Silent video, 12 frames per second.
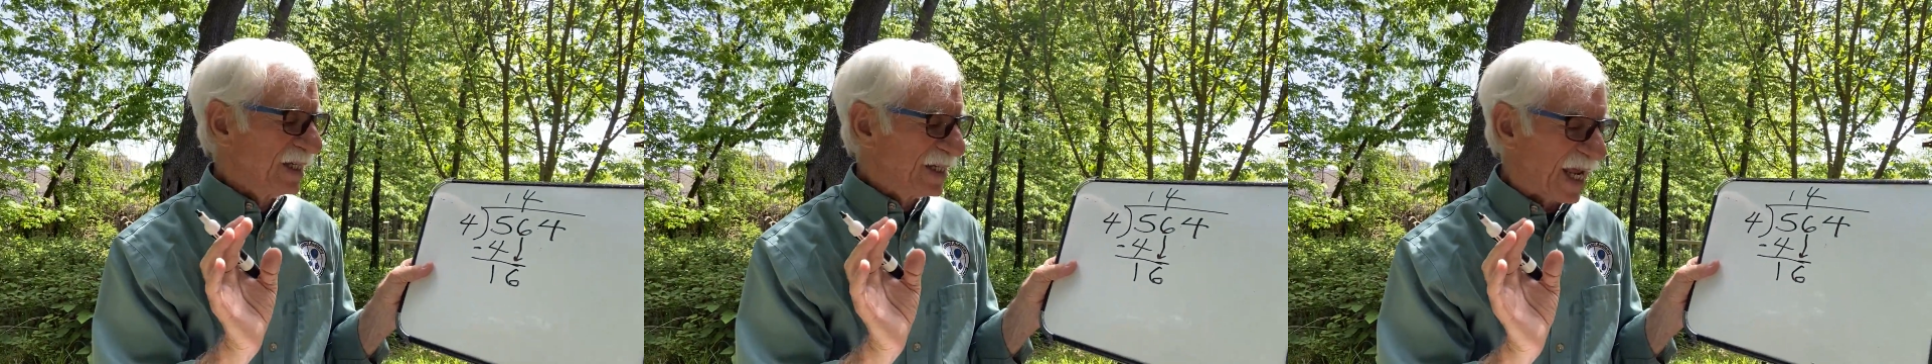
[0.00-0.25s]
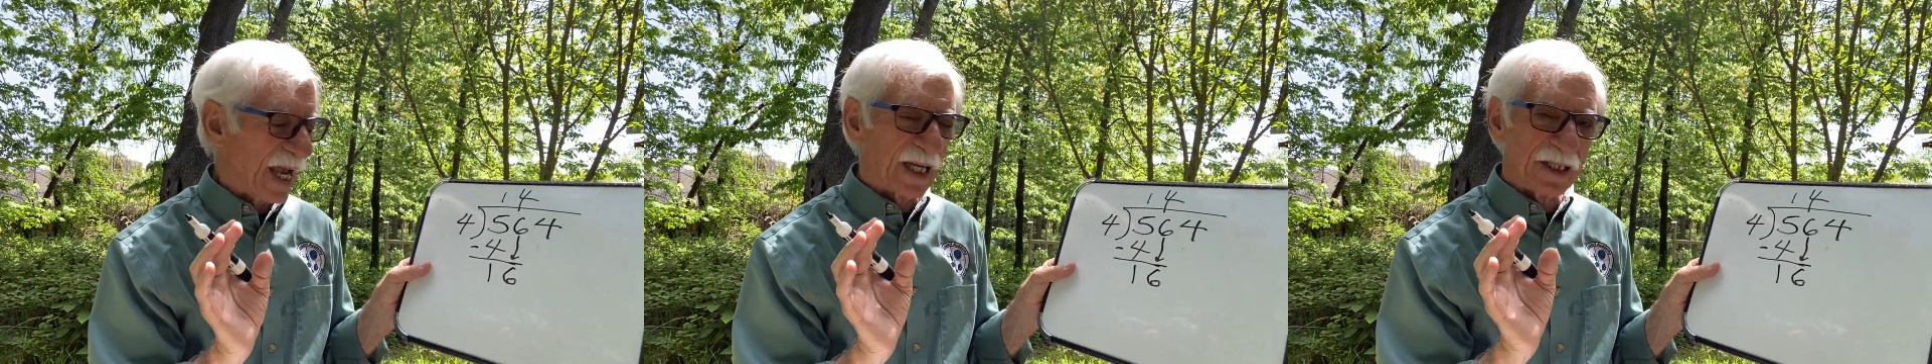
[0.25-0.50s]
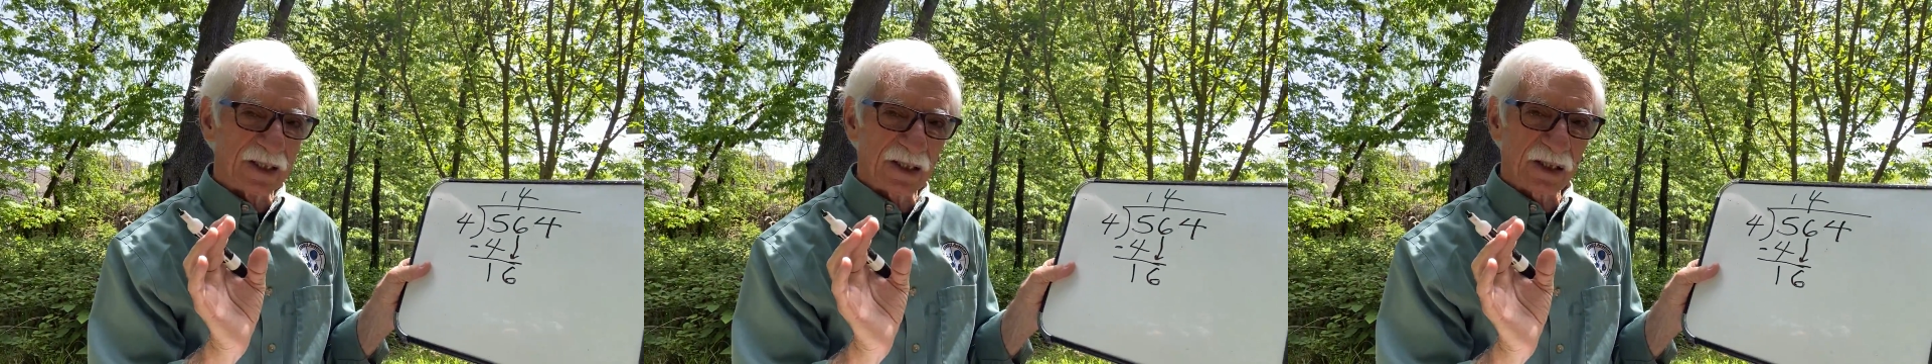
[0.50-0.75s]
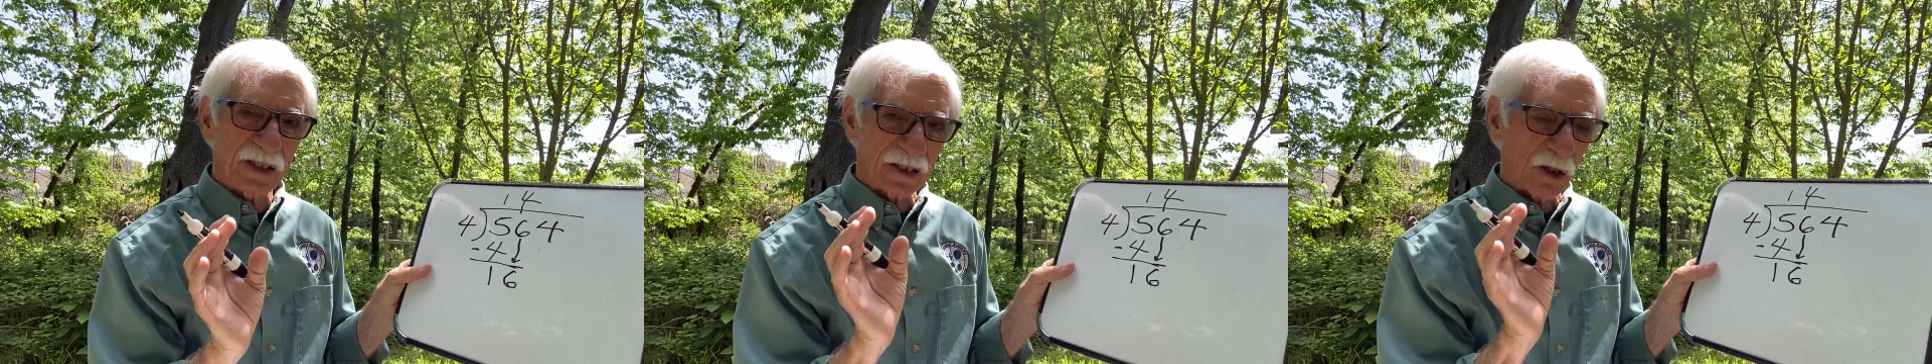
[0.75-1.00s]

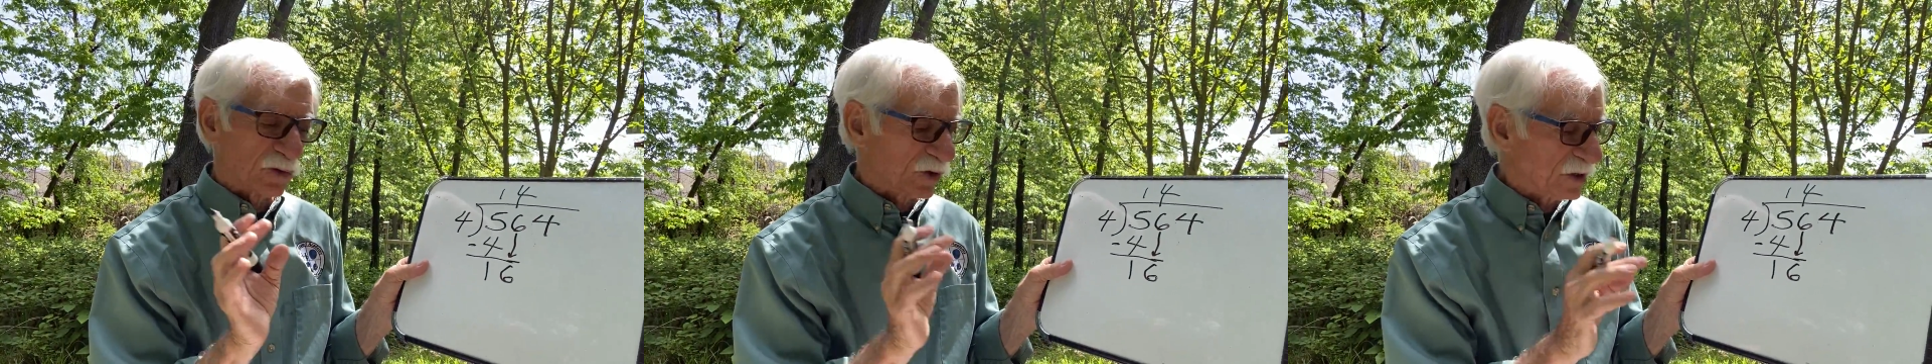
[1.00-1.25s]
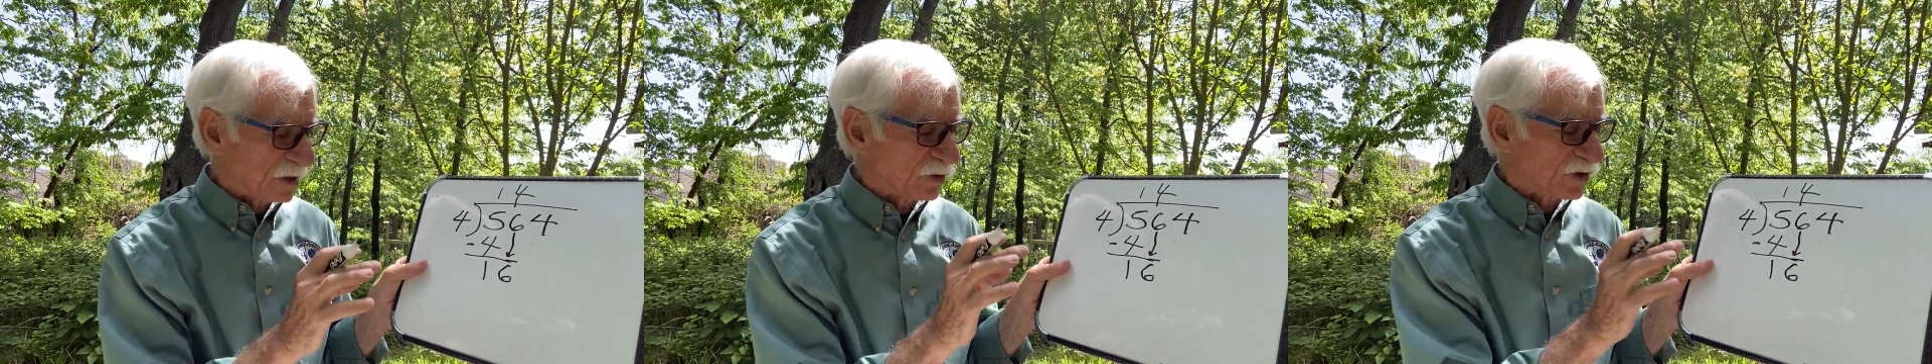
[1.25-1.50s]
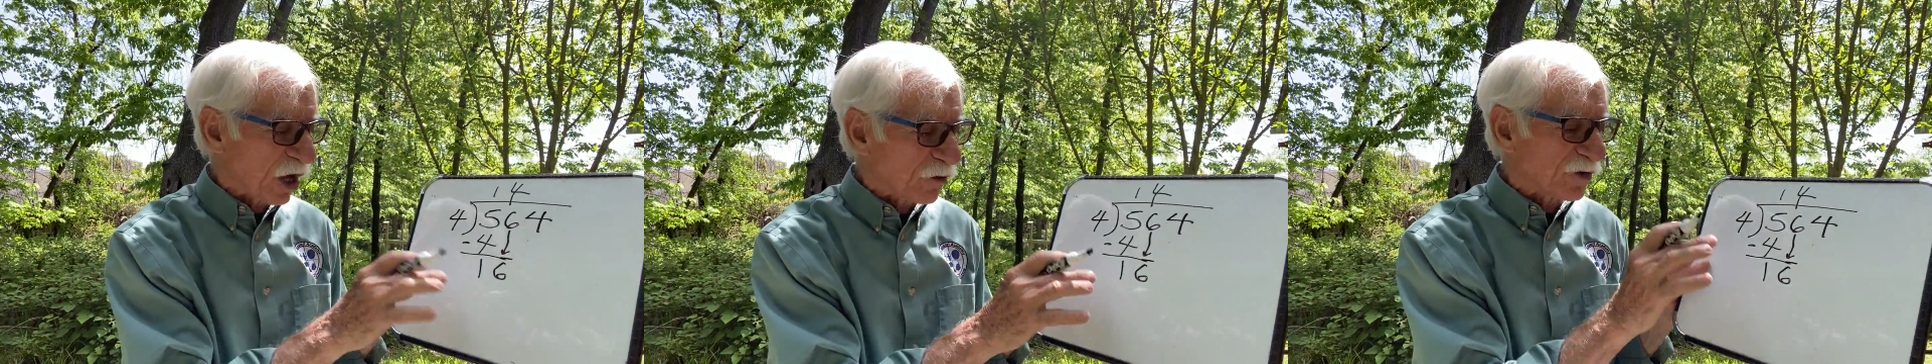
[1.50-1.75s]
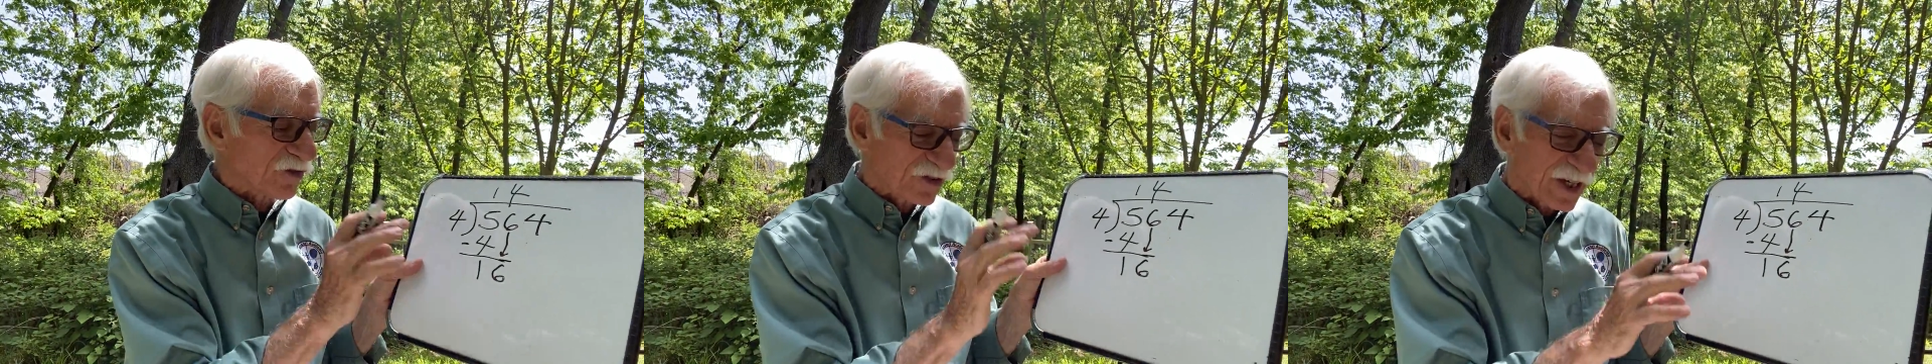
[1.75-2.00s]
tens, those
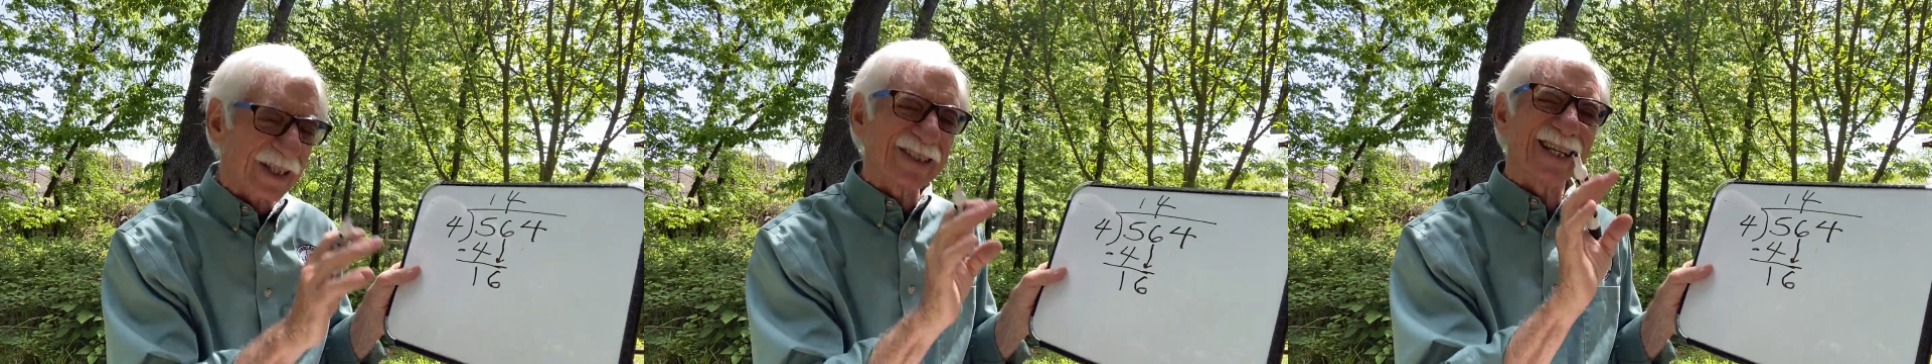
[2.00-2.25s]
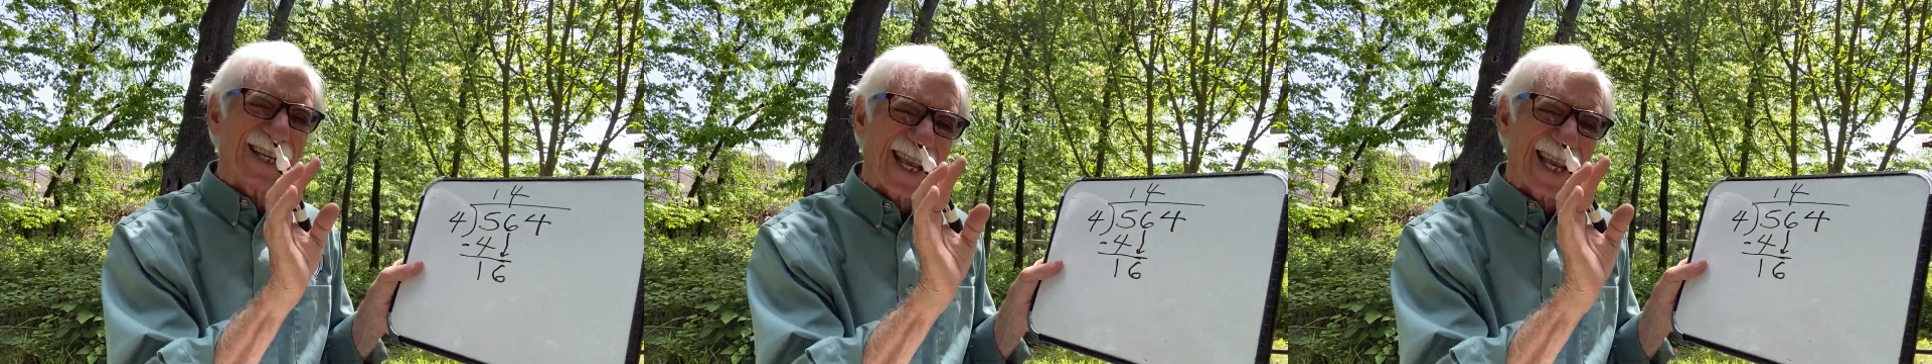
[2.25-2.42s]
160